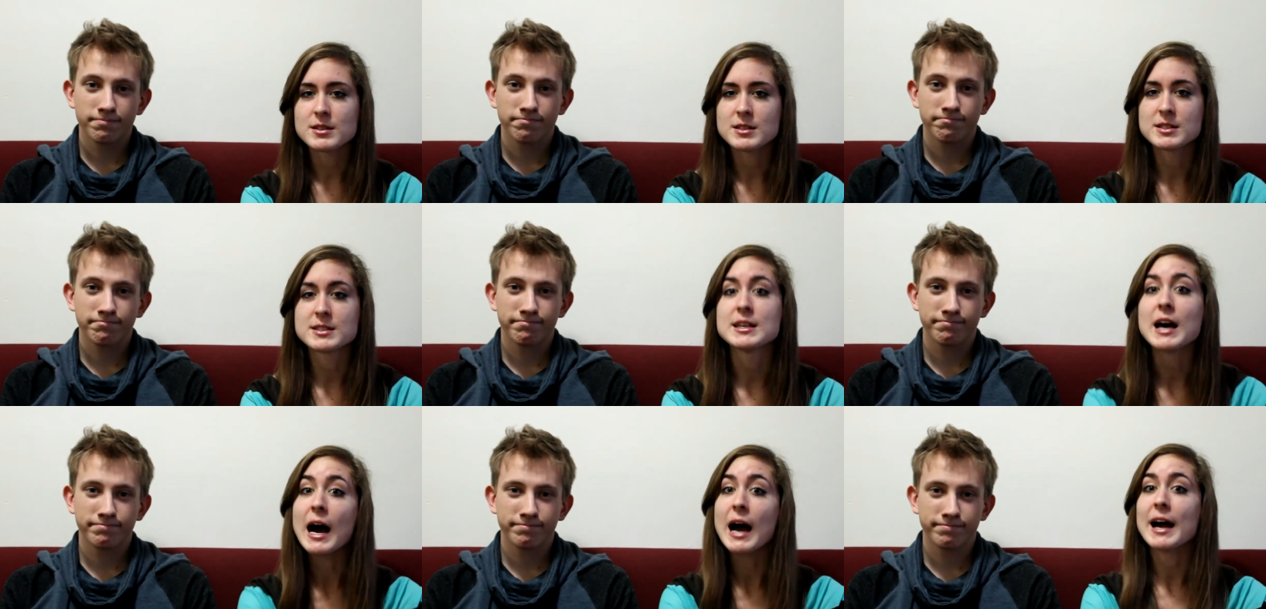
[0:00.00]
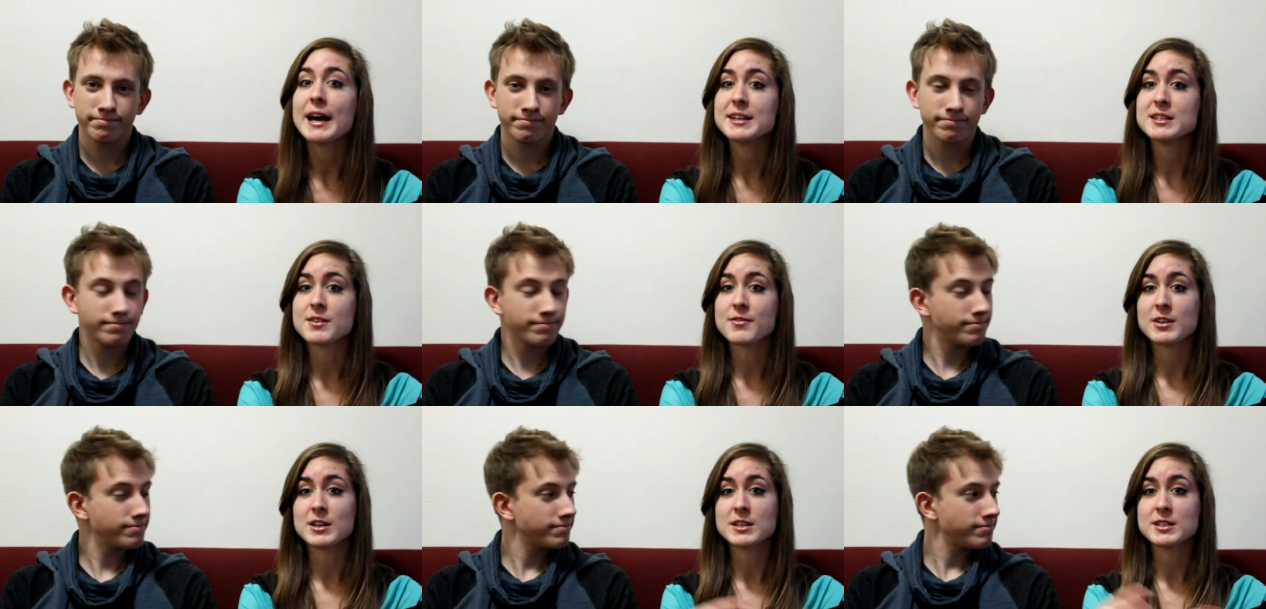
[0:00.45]
Speaker 1: the
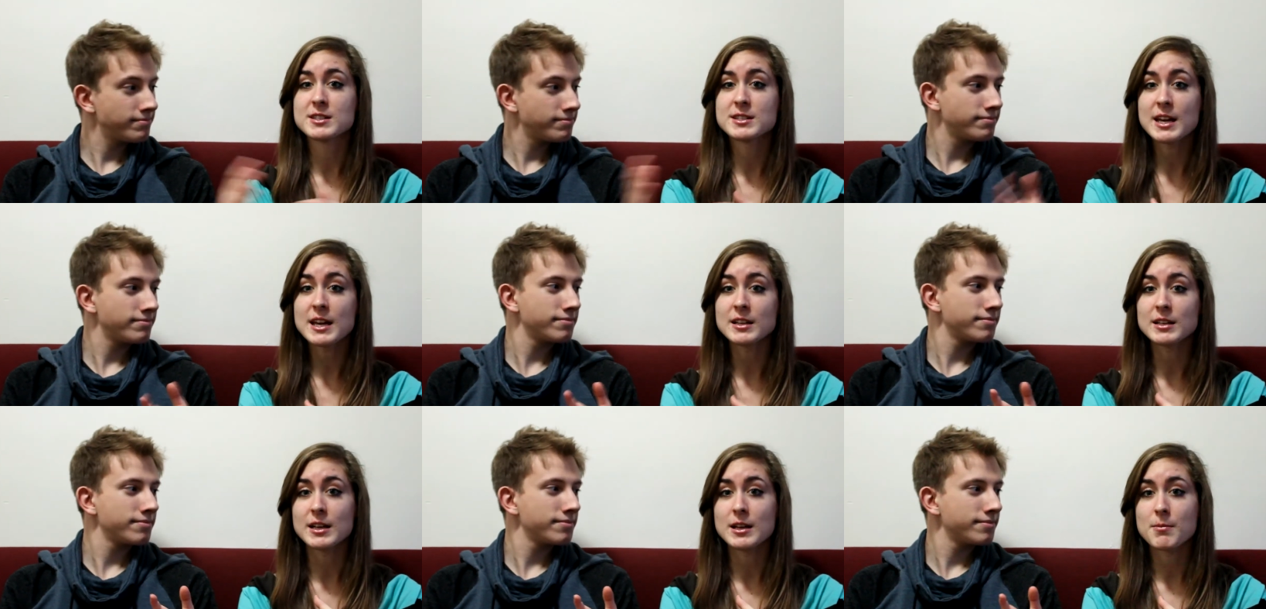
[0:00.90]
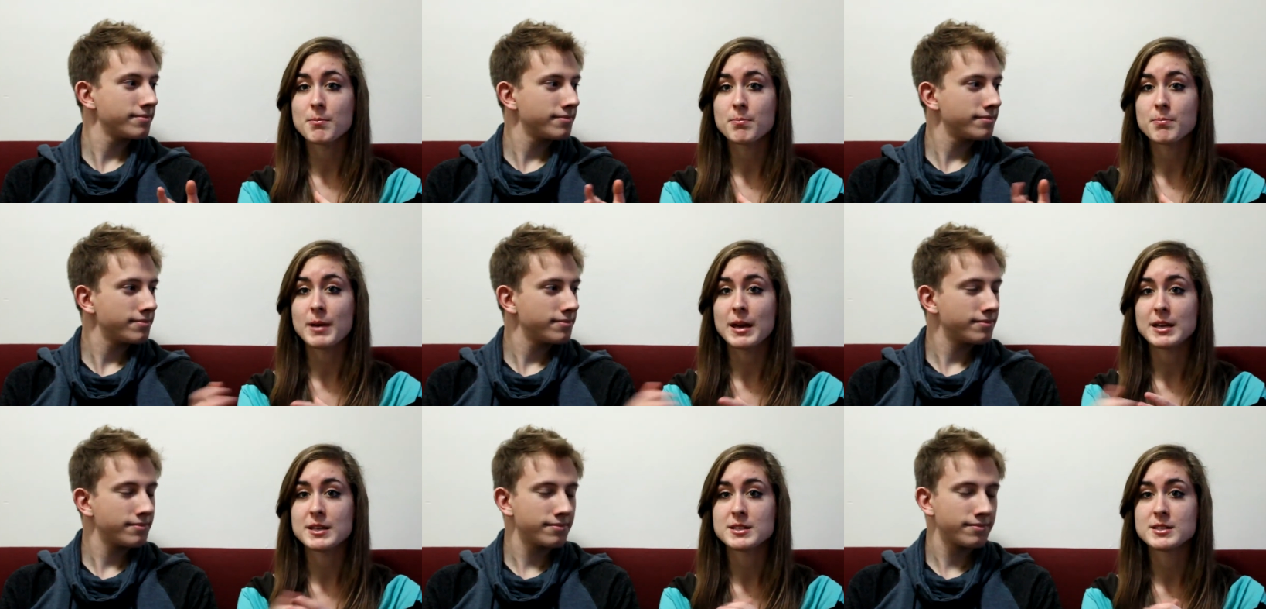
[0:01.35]
size of an assailant
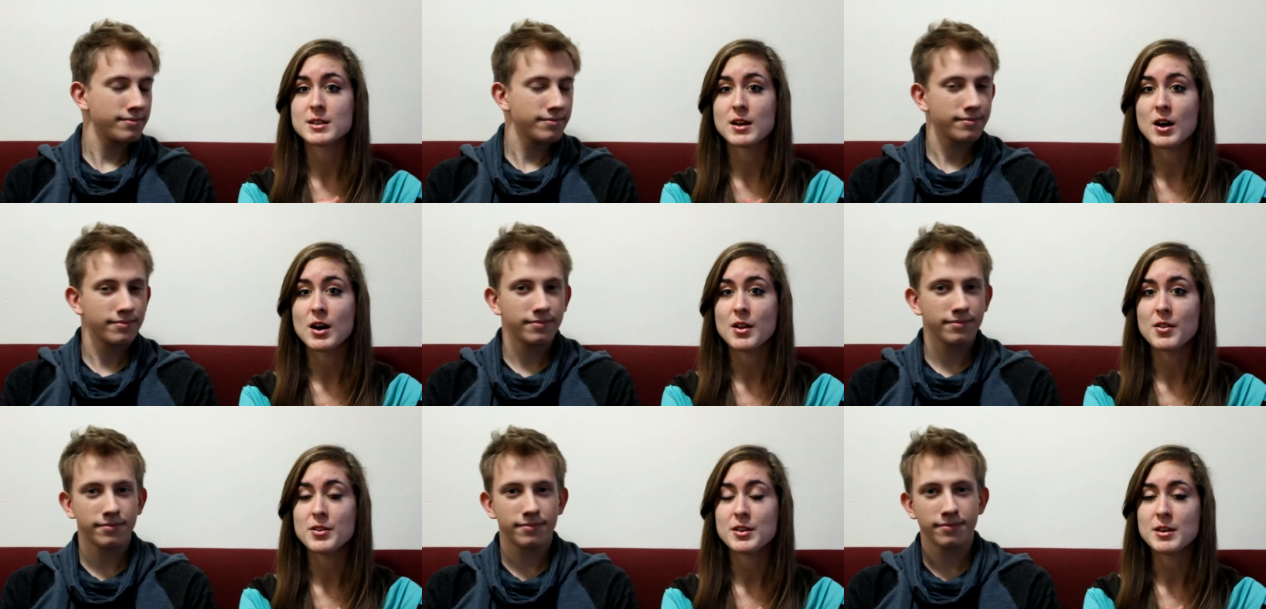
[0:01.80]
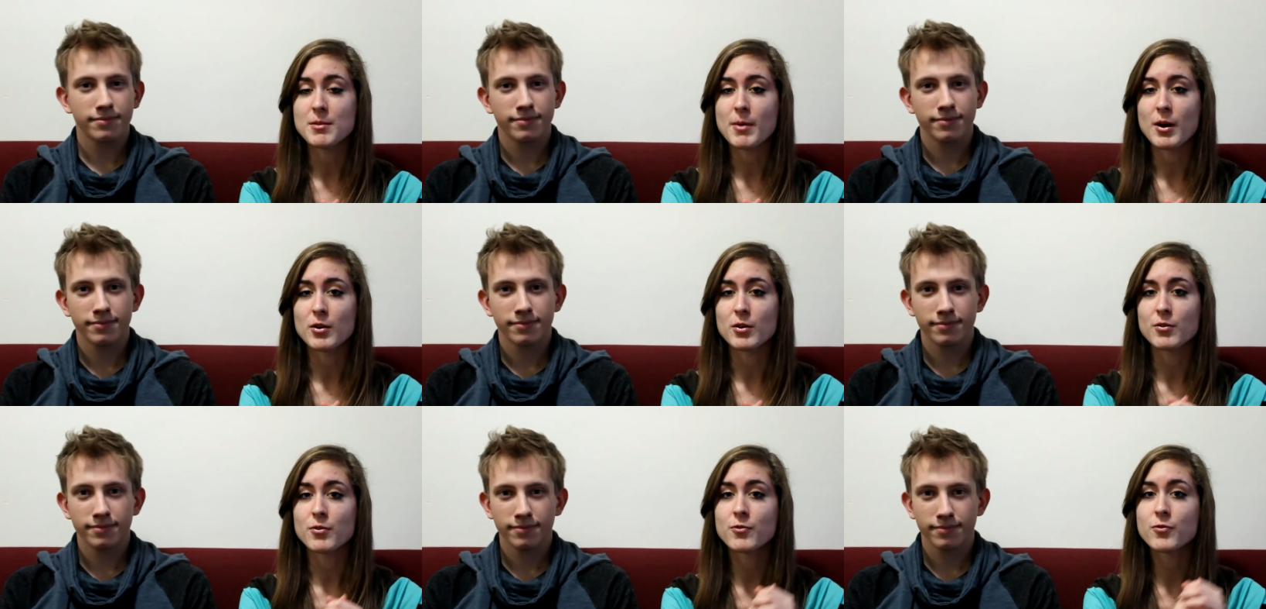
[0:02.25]
based on the
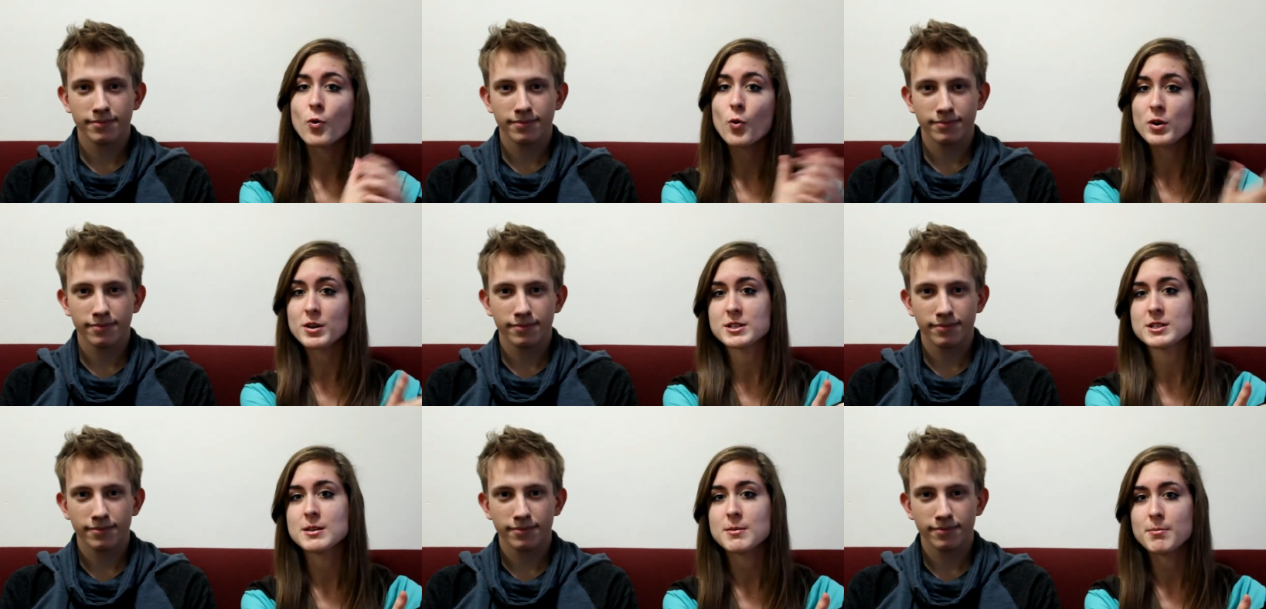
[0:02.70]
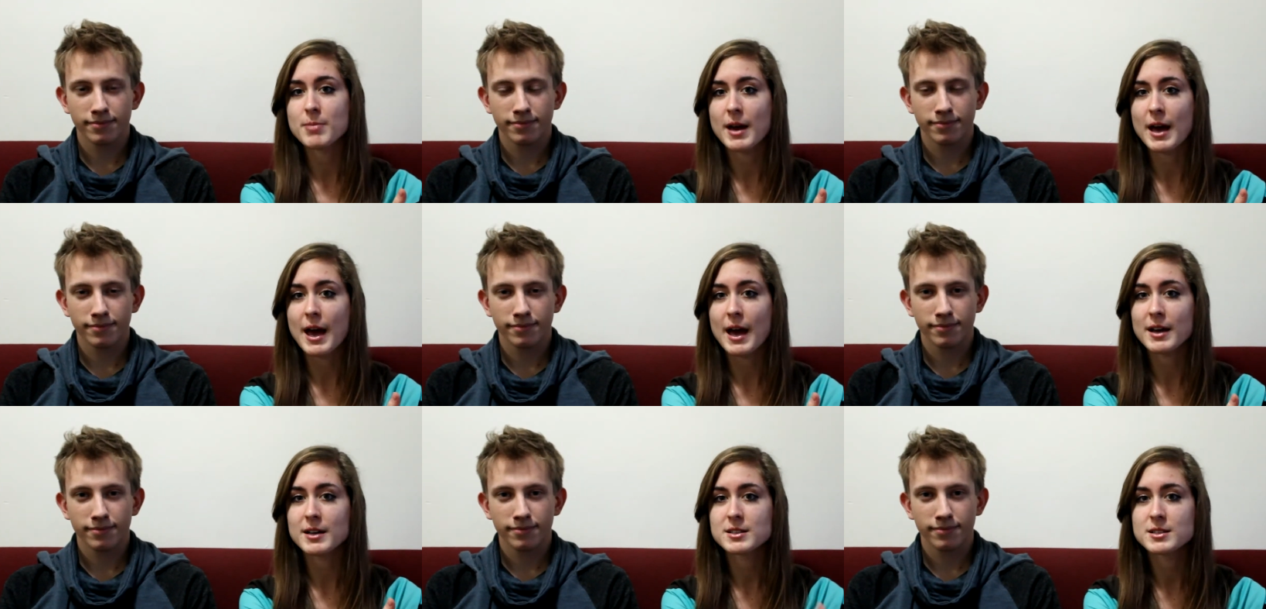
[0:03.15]
amount of force
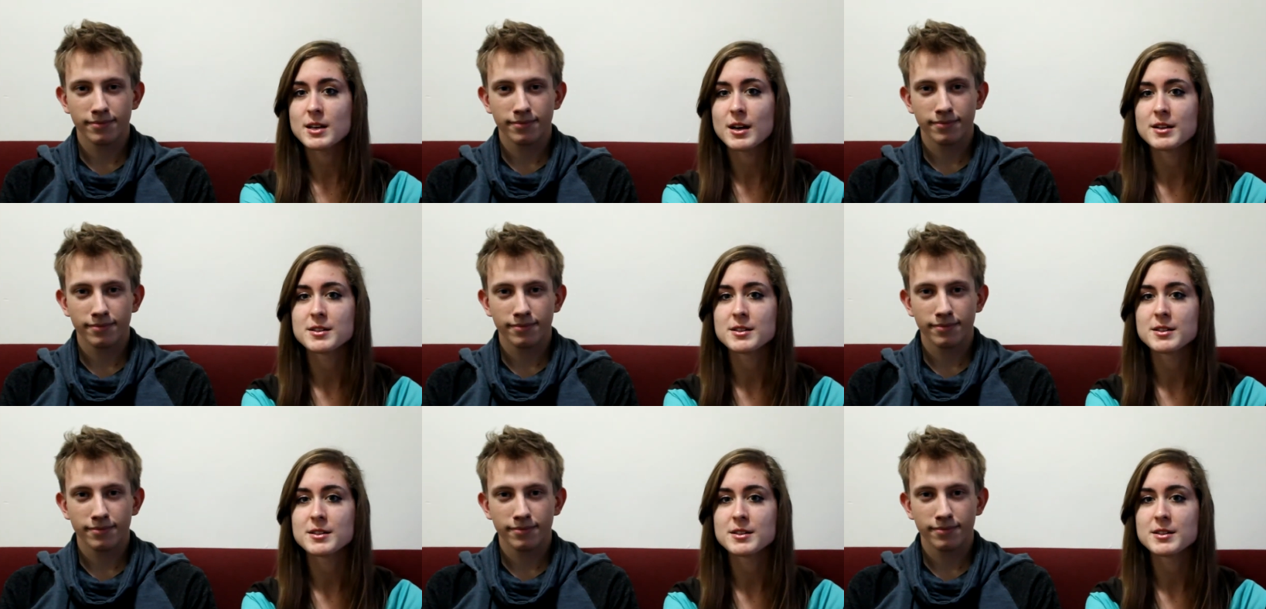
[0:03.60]
impact